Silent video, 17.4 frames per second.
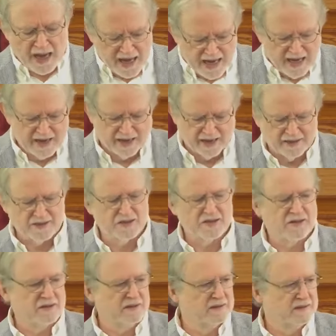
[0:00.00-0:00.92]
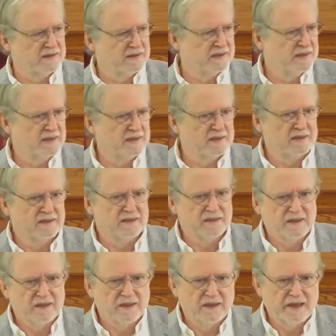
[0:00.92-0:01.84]
And
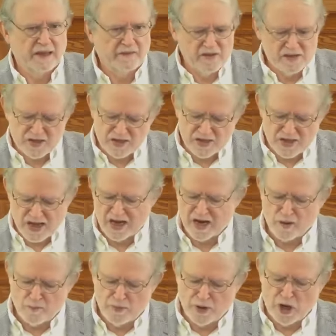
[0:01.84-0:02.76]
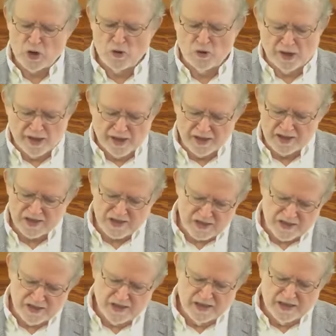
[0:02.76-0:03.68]
this is like a
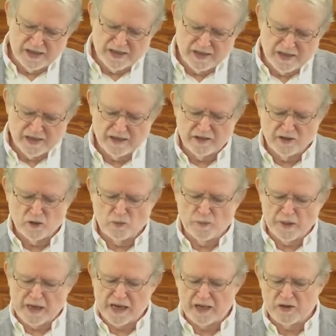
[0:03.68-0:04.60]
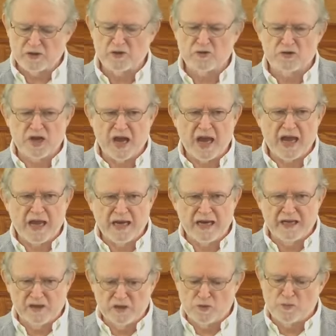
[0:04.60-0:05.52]
bonus, you'll be
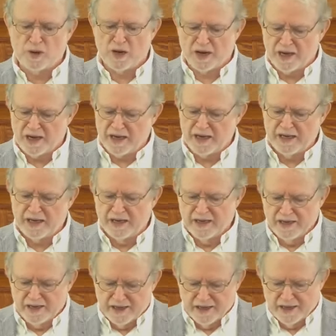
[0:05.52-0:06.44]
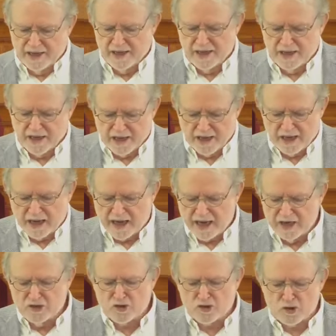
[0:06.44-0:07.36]
entertained by
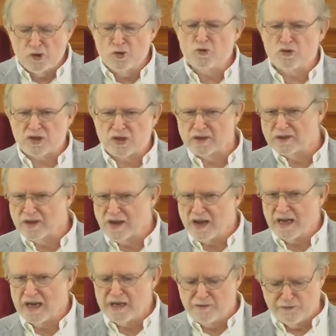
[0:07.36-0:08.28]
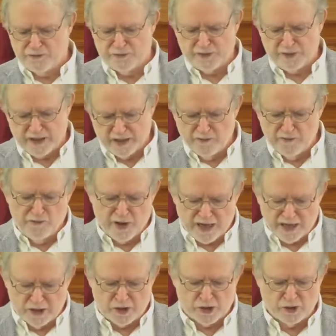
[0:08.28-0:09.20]
a true-to-life
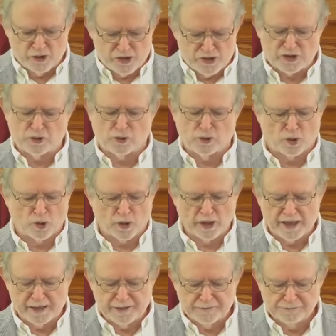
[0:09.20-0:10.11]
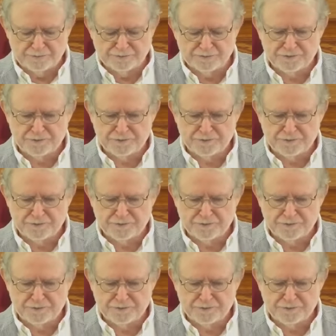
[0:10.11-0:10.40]
adventure story